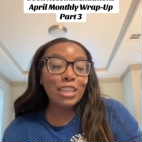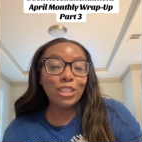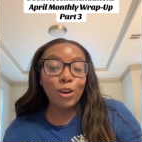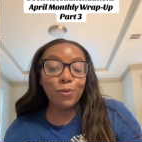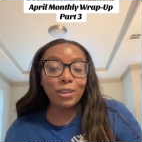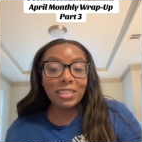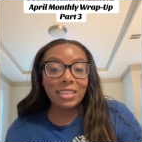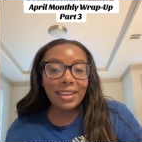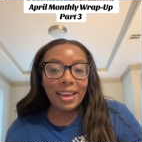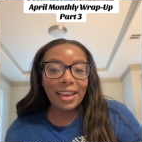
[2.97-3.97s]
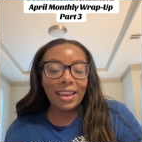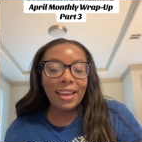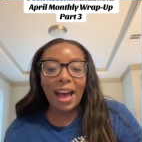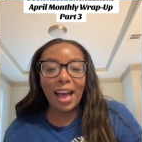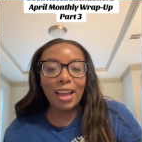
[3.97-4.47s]
So for
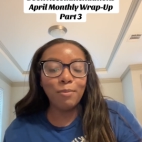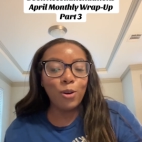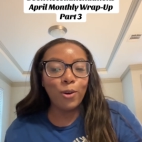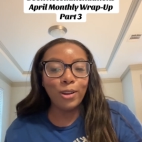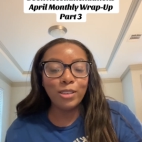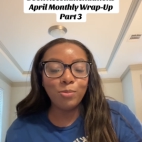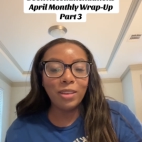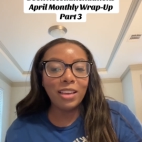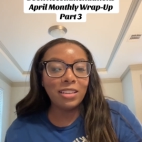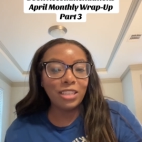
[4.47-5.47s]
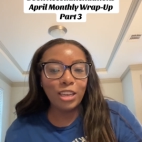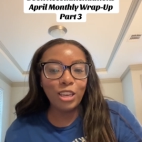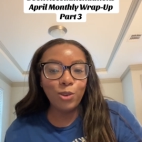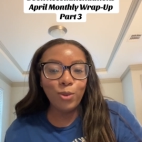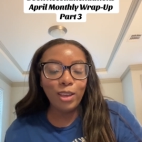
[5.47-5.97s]
today, I am going to be
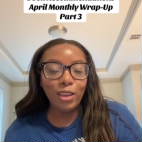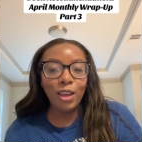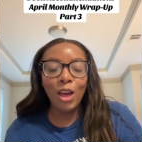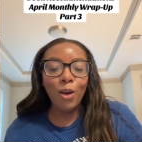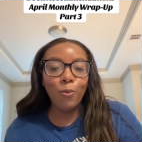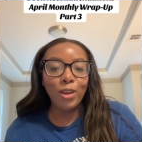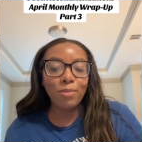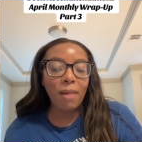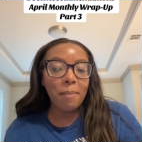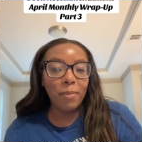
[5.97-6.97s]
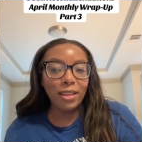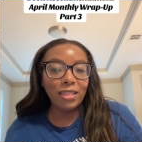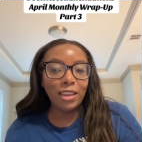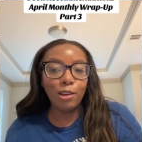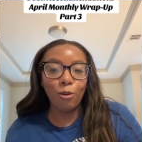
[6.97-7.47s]
continuing with my
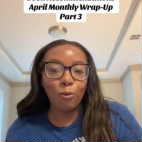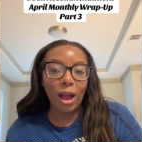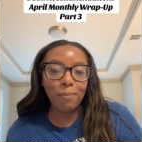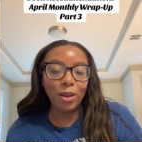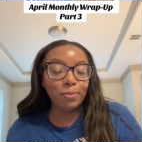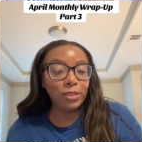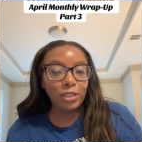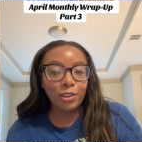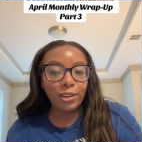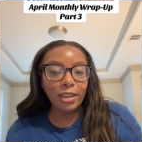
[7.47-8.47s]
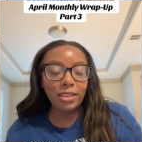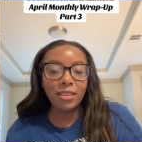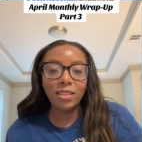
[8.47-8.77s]
monthly wrap-up series.